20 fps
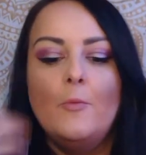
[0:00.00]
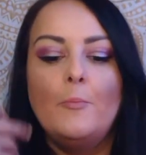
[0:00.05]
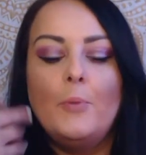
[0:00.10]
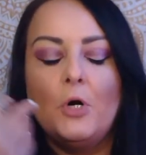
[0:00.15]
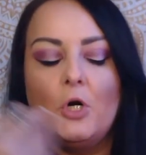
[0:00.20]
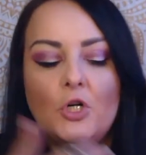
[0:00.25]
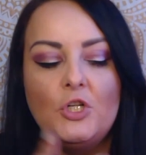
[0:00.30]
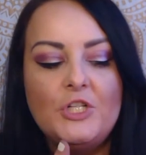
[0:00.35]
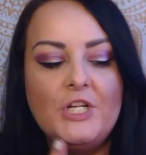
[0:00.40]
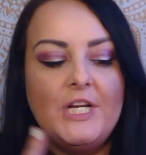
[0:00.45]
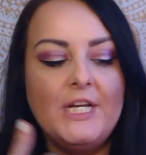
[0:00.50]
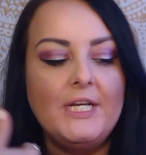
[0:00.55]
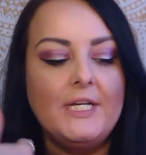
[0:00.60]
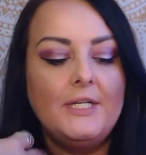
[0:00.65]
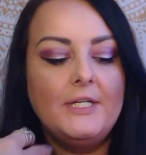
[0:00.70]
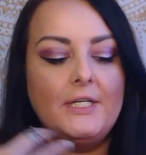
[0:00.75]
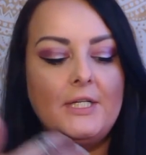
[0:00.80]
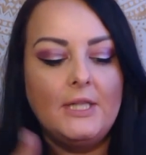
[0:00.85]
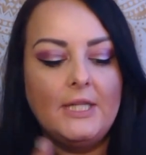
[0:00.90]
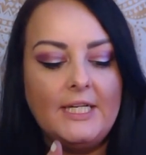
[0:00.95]

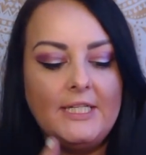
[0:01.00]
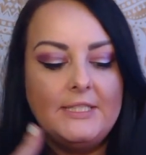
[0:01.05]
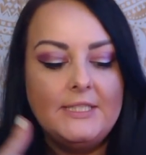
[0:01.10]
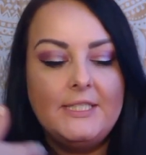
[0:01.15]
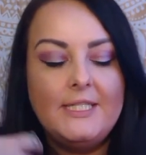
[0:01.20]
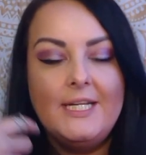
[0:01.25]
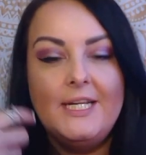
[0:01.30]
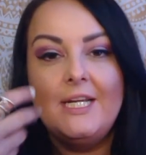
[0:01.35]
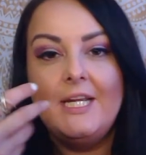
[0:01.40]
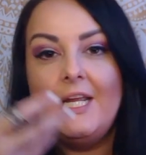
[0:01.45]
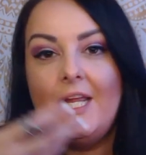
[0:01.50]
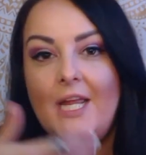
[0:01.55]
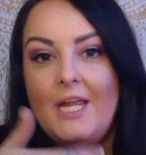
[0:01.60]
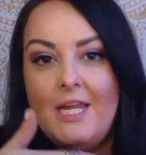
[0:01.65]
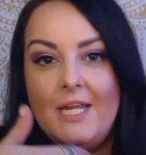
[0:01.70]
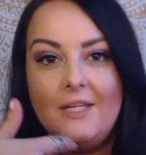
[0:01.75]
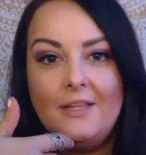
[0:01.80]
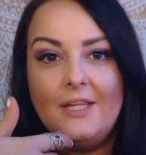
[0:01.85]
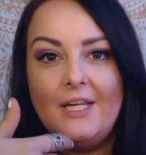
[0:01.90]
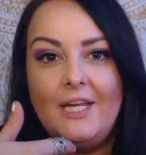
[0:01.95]
purging, cleansing,
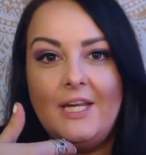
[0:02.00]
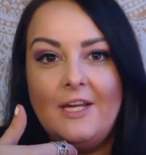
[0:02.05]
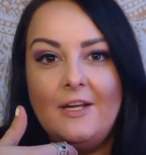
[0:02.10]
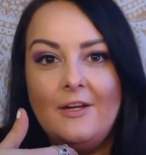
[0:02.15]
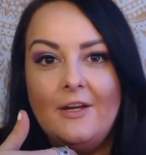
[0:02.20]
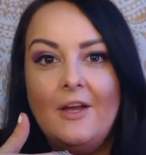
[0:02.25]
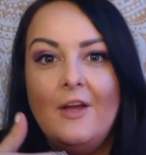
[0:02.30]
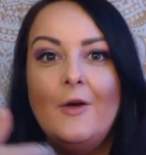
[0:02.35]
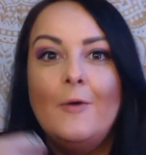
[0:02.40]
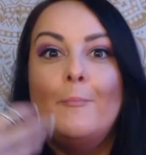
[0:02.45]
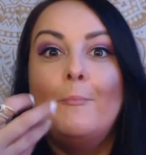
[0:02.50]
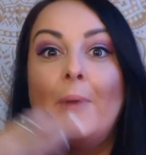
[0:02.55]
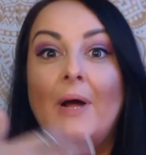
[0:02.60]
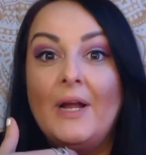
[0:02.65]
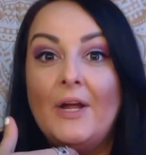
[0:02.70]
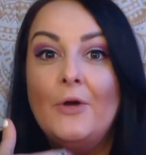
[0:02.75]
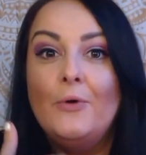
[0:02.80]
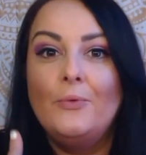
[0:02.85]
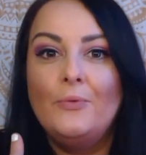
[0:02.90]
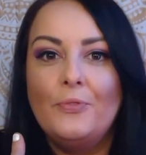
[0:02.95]
healing
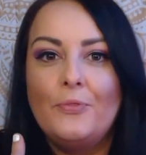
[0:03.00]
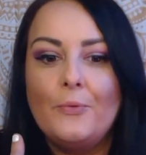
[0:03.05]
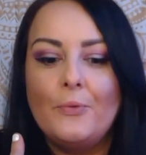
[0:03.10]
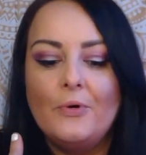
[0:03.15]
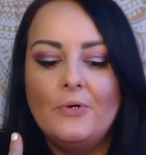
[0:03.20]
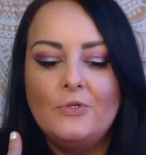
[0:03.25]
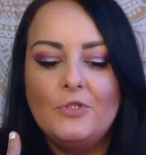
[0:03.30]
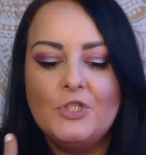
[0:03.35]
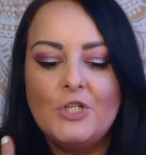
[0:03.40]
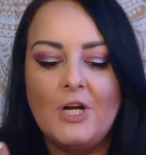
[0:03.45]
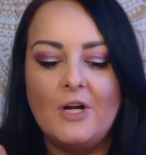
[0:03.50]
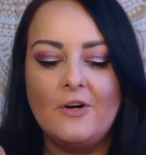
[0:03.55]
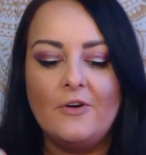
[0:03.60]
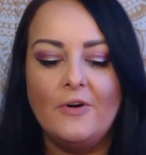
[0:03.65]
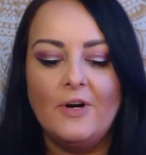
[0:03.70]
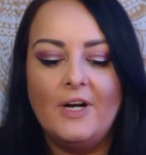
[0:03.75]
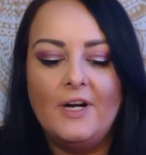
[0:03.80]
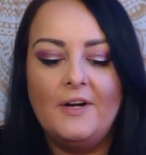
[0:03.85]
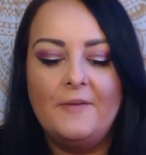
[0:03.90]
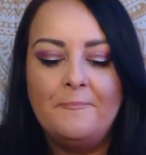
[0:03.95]
my own throat
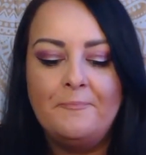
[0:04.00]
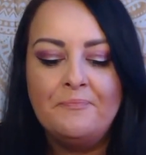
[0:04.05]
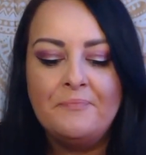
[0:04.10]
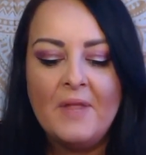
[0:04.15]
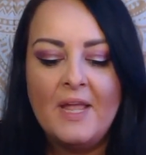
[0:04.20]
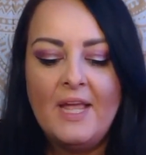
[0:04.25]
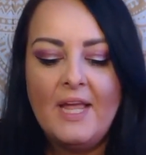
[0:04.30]
chakra.